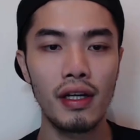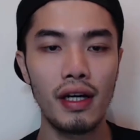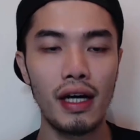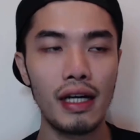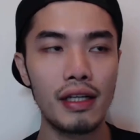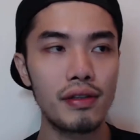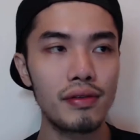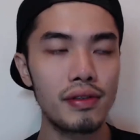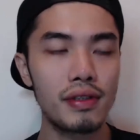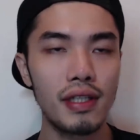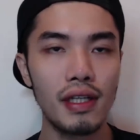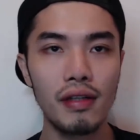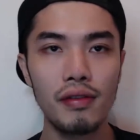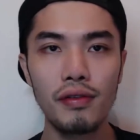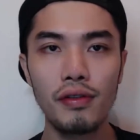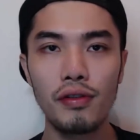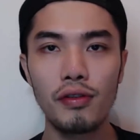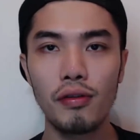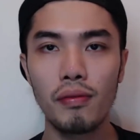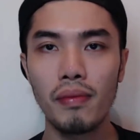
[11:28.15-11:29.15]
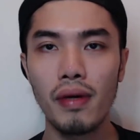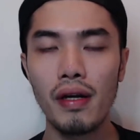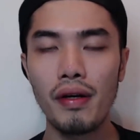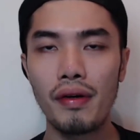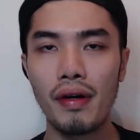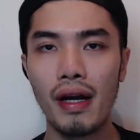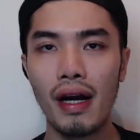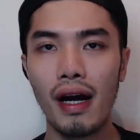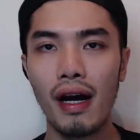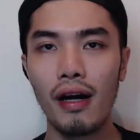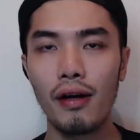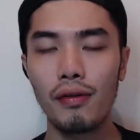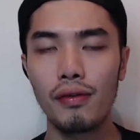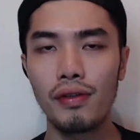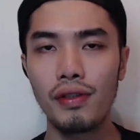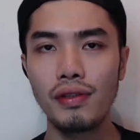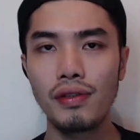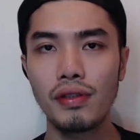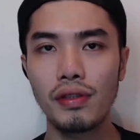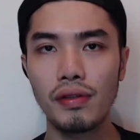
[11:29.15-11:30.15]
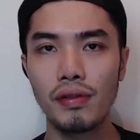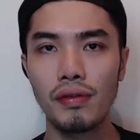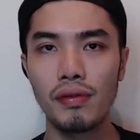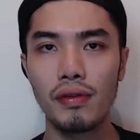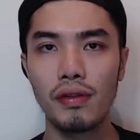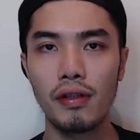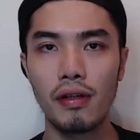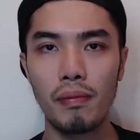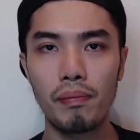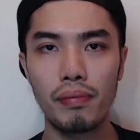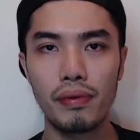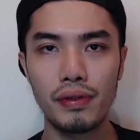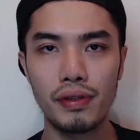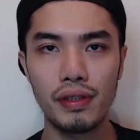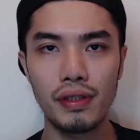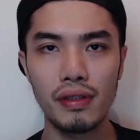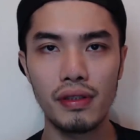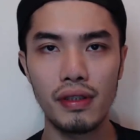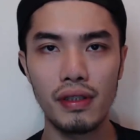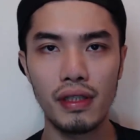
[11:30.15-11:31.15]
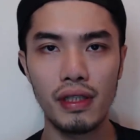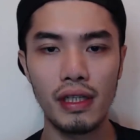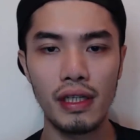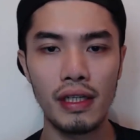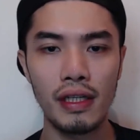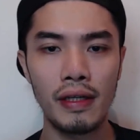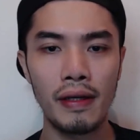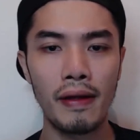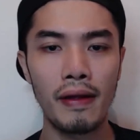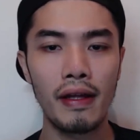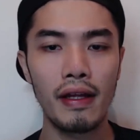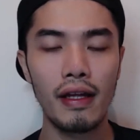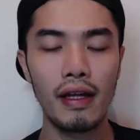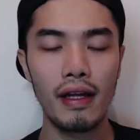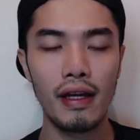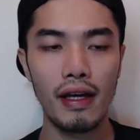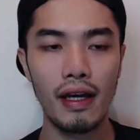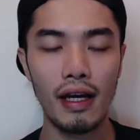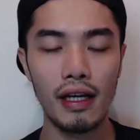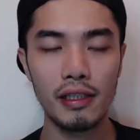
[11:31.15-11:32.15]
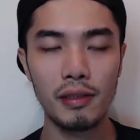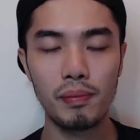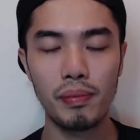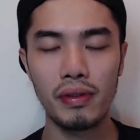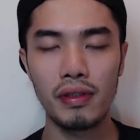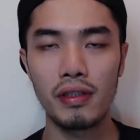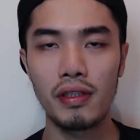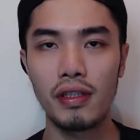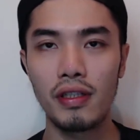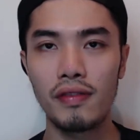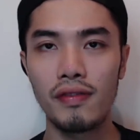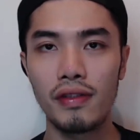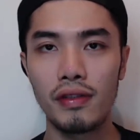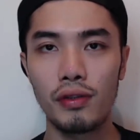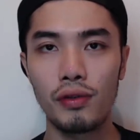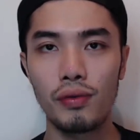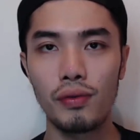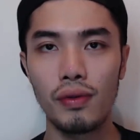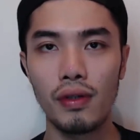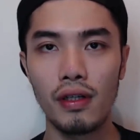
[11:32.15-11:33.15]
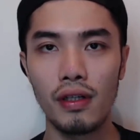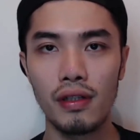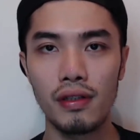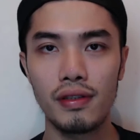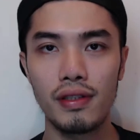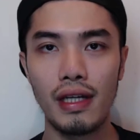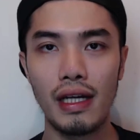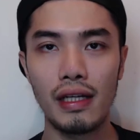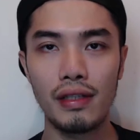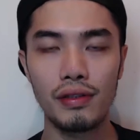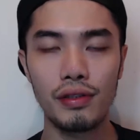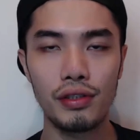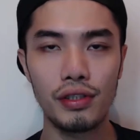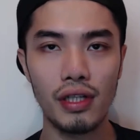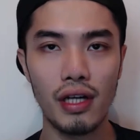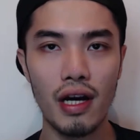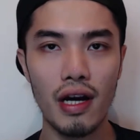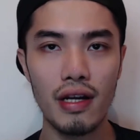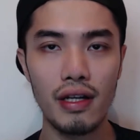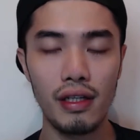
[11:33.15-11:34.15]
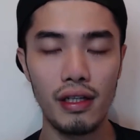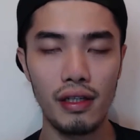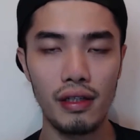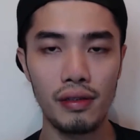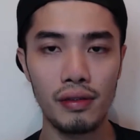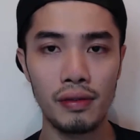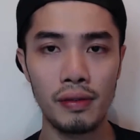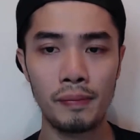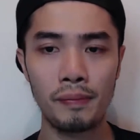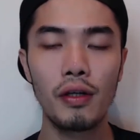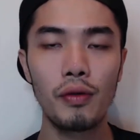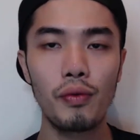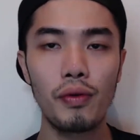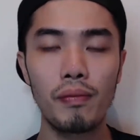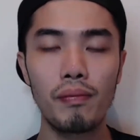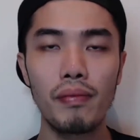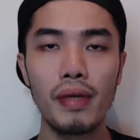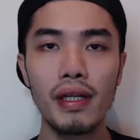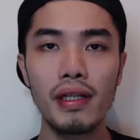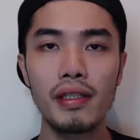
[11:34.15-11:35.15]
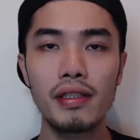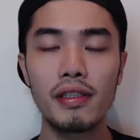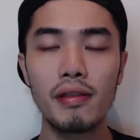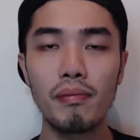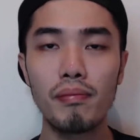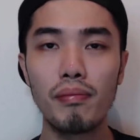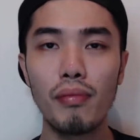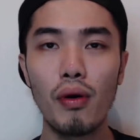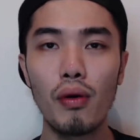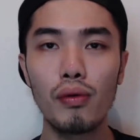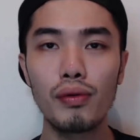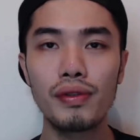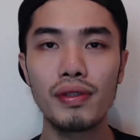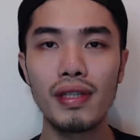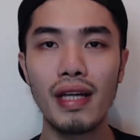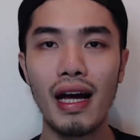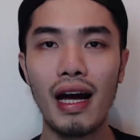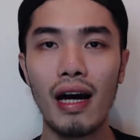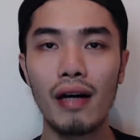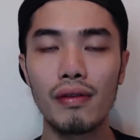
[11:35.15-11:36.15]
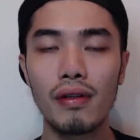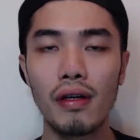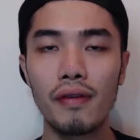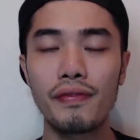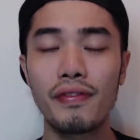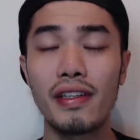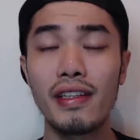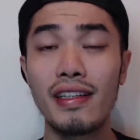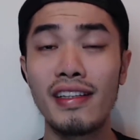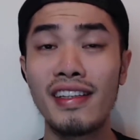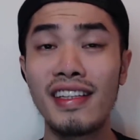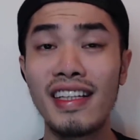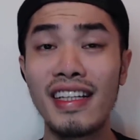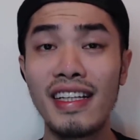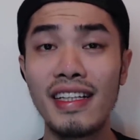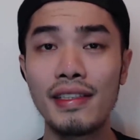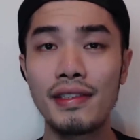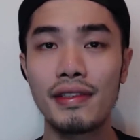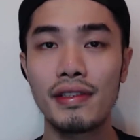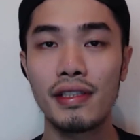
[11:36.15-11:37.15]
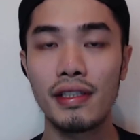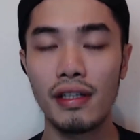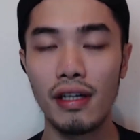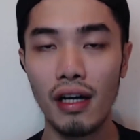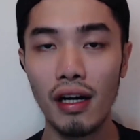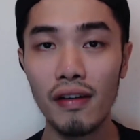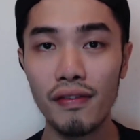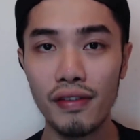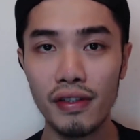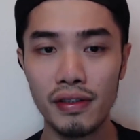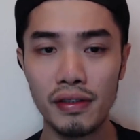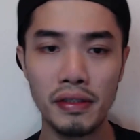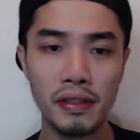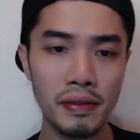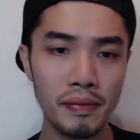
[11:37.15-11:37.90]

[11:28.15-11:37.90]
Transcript: I could tell you, no matter how little opportunity has been given to us as a Chinese, we make the most out of the least of it.